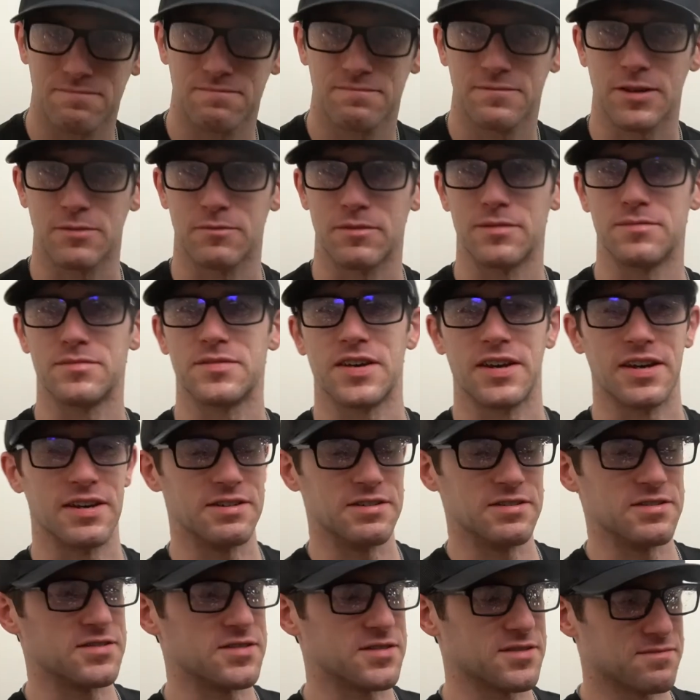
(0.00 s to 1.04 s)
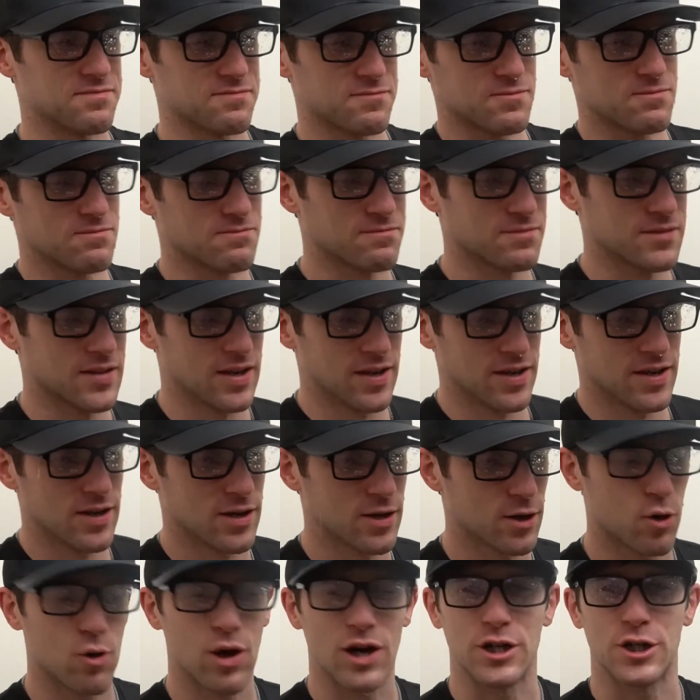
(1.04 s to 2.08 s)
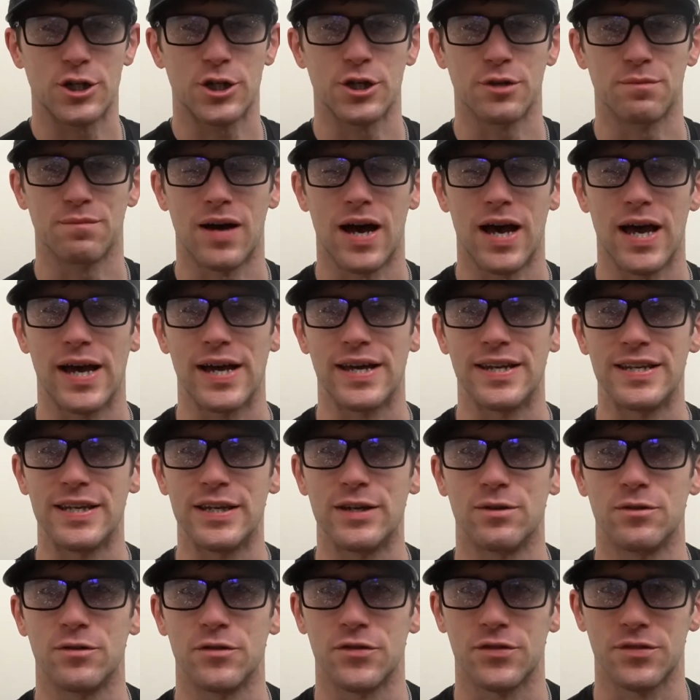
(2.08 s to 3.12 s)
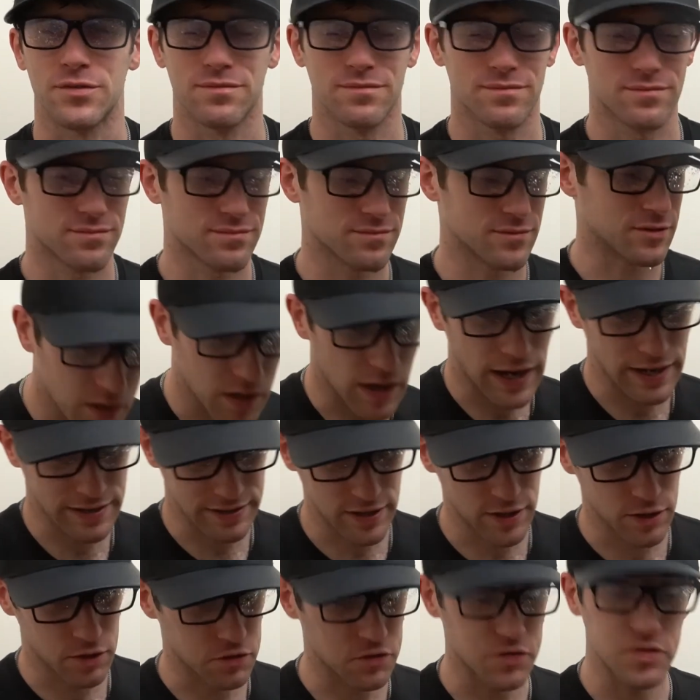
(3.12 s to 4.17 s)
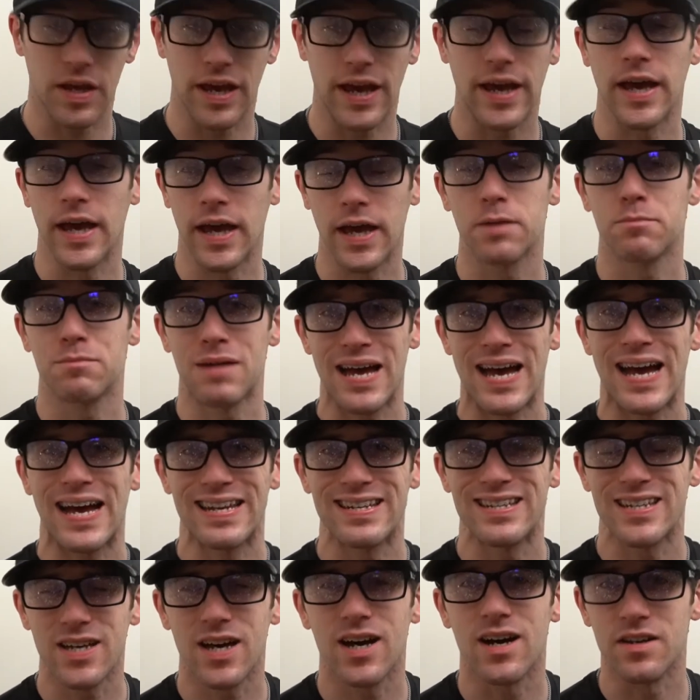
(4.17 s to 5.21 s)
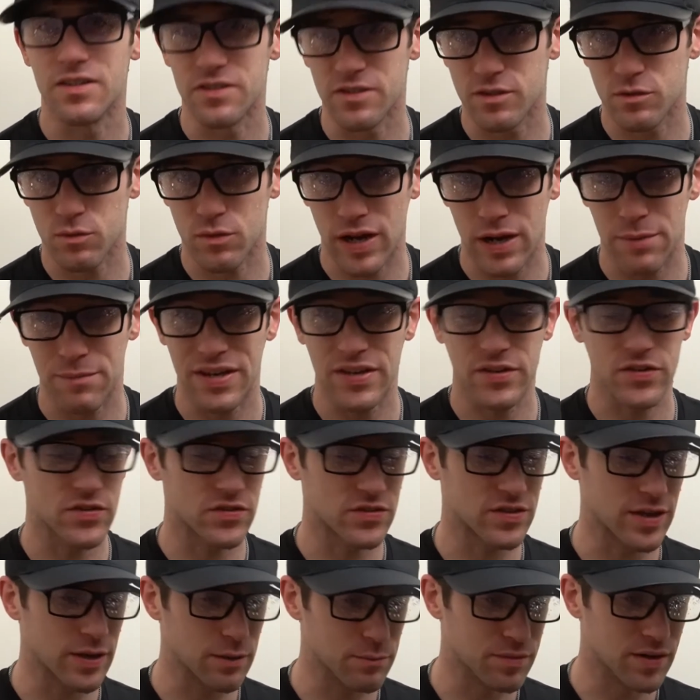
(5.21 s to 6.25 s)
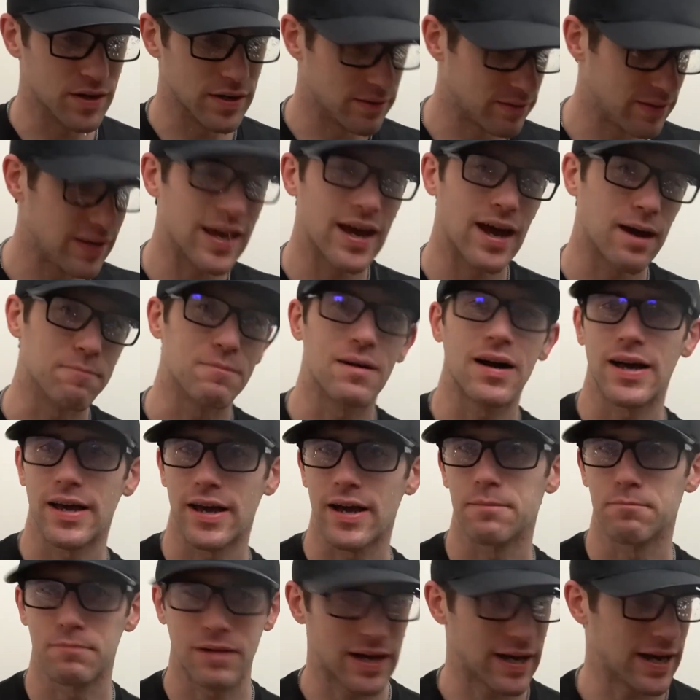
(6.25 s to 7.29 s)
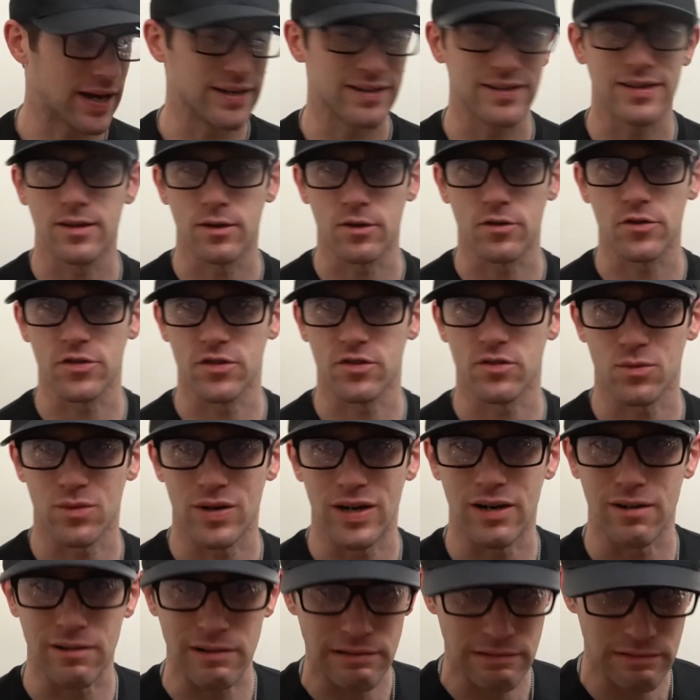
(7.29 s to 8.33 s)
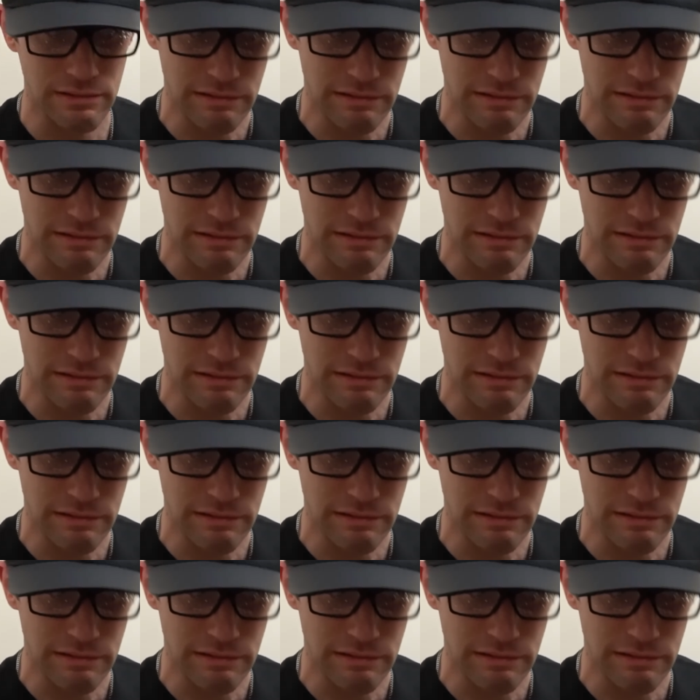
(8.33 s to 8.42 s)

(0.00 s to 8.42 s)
Sometimes I just question my ideals, and my ideas is what I meant to say, but yeah, my ideals as well.